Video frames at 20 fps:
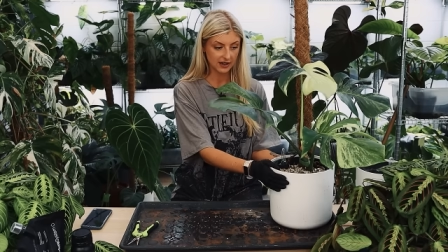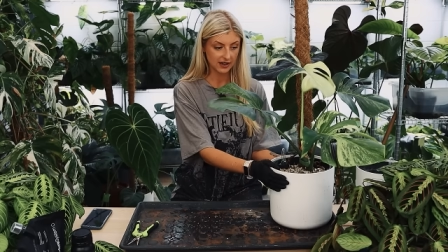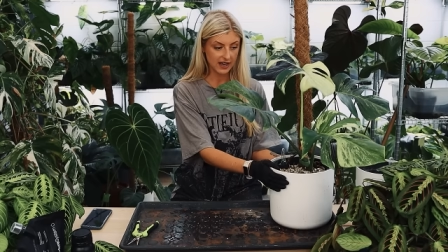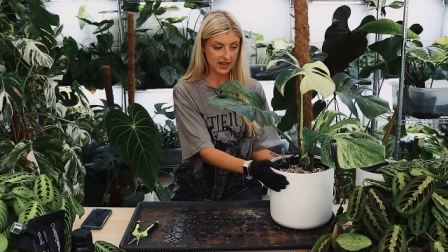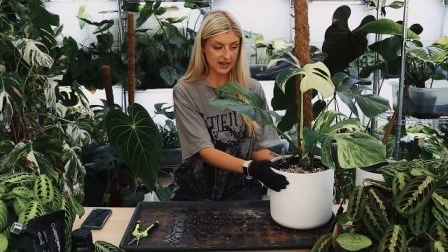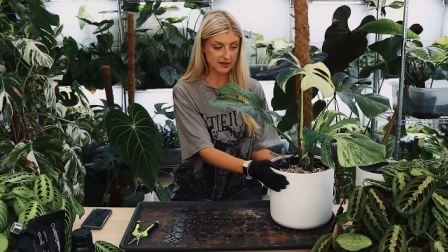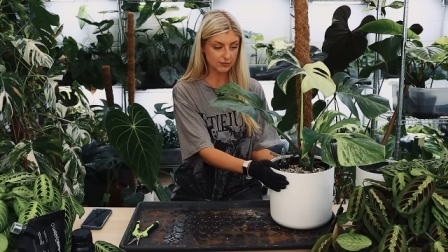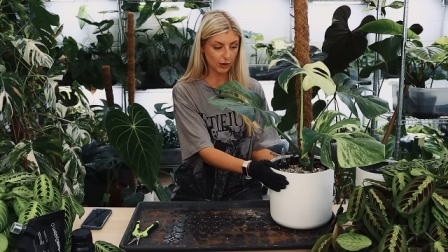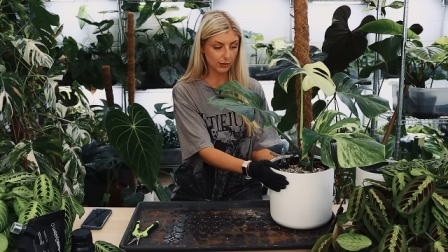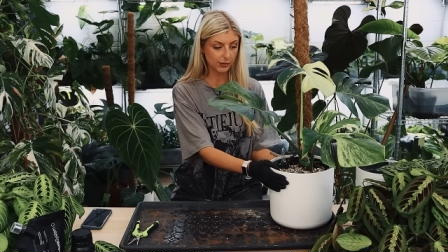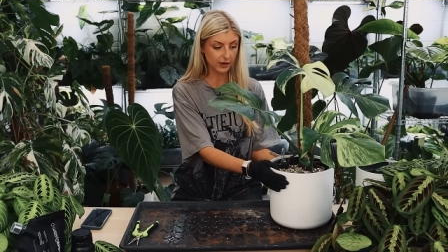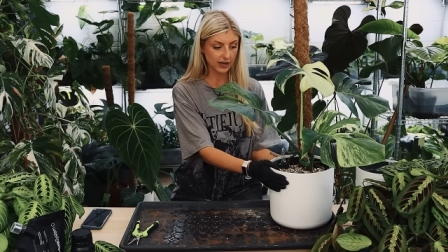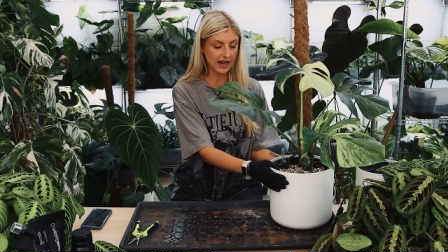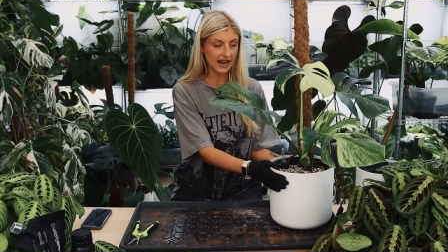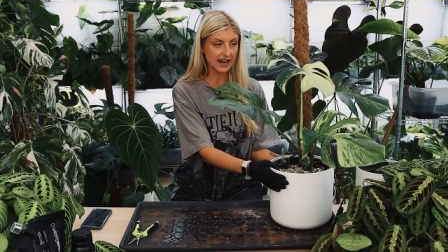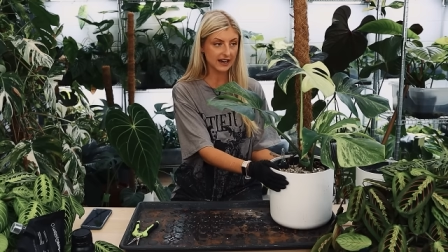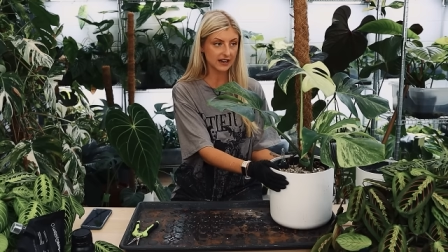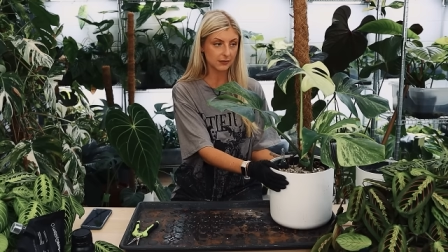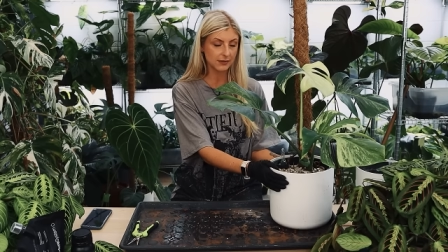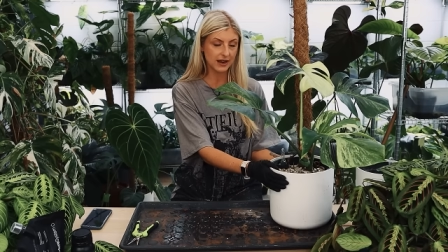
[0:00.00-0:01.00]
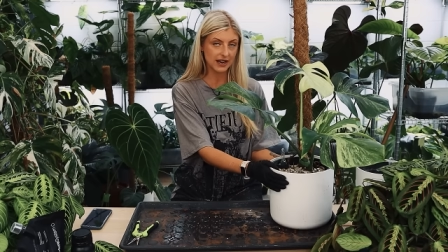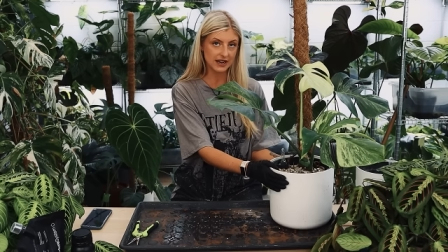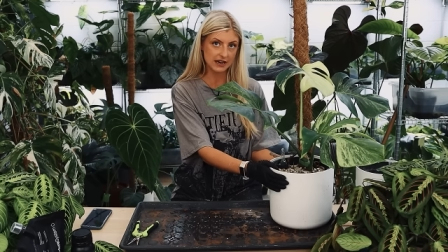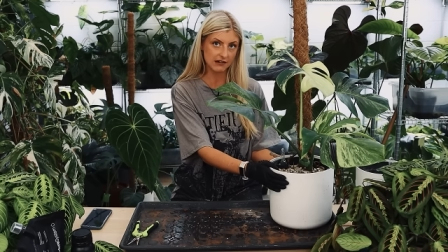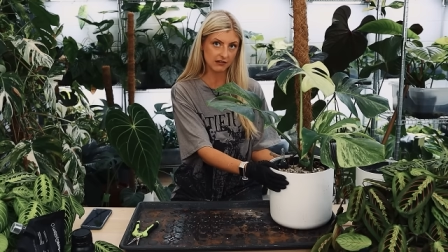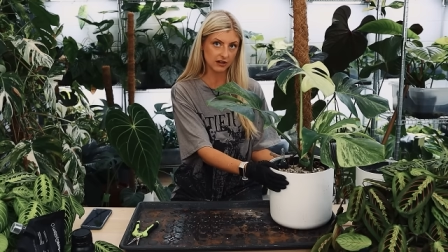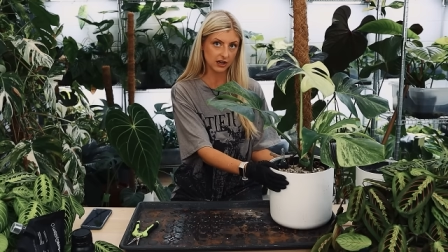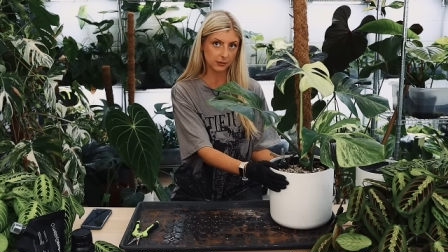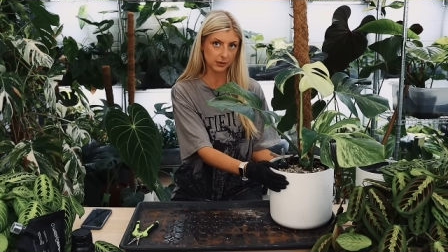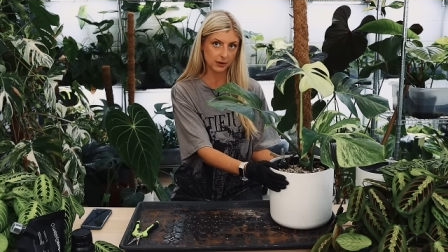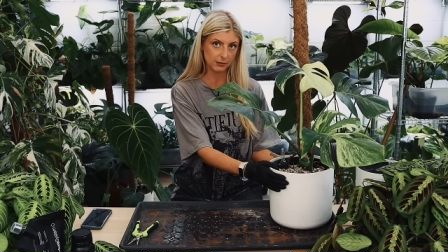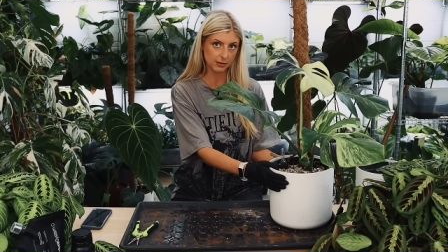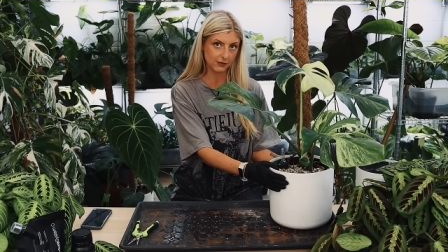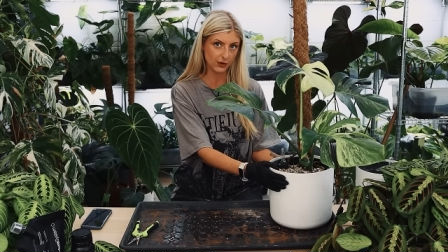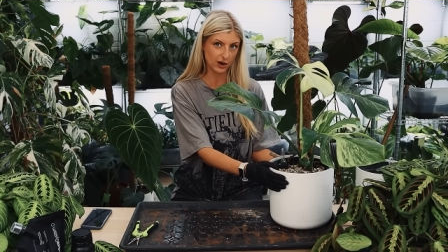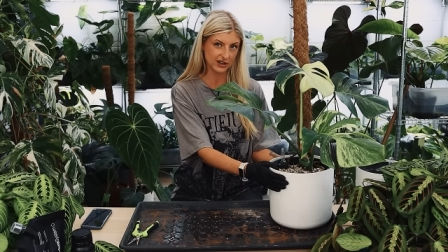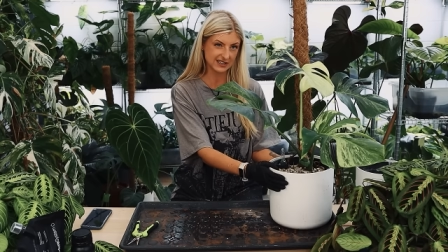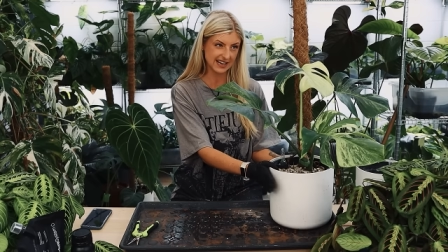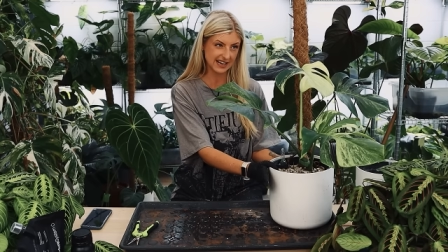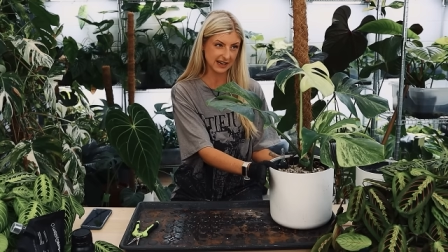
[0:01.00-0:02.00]
He's probably going to acclimate here a little bit
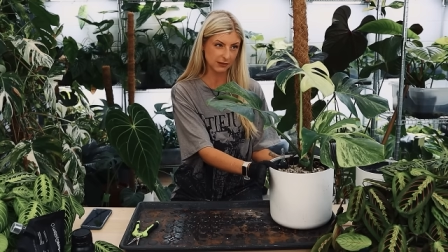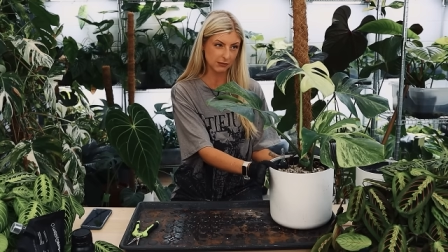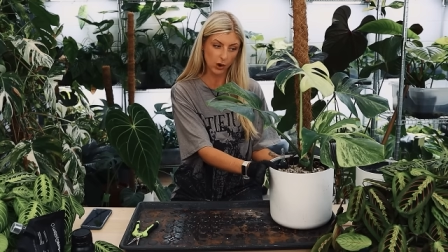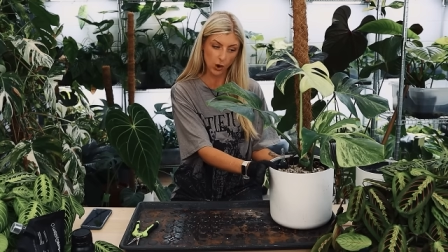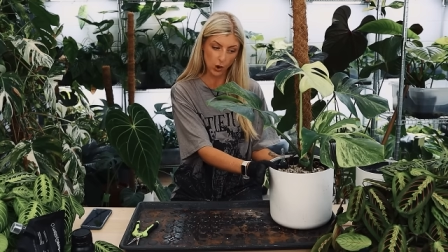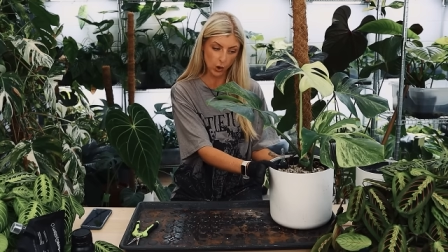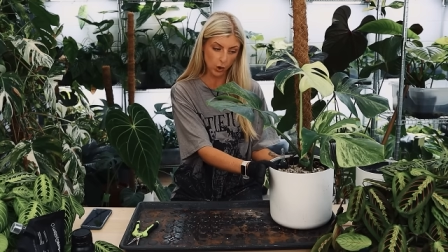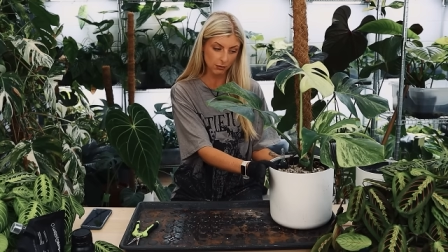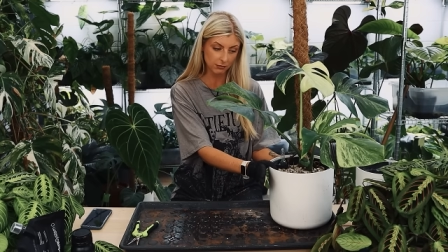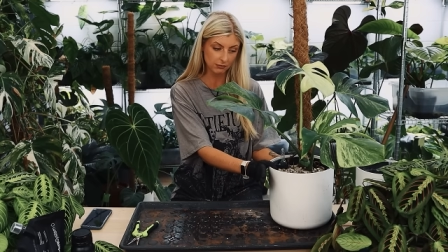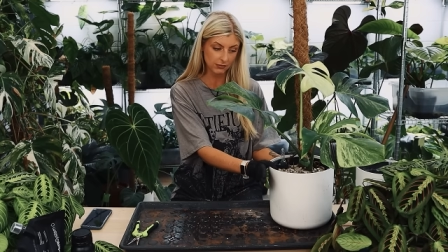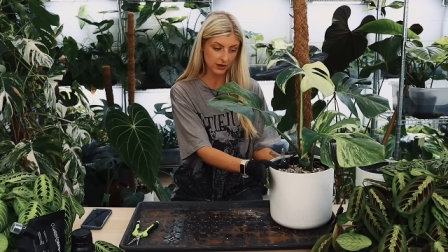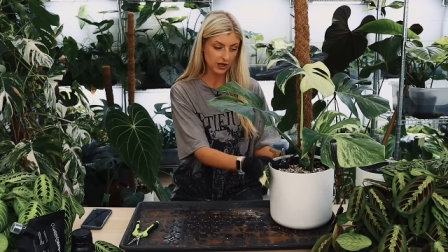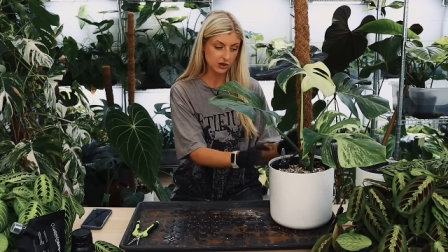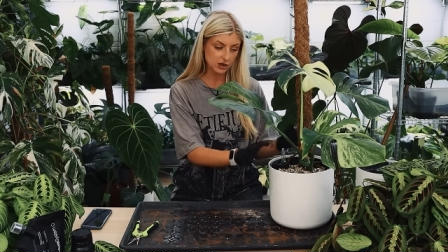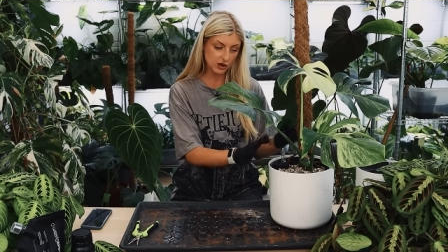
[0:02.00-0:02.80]
before I take him home,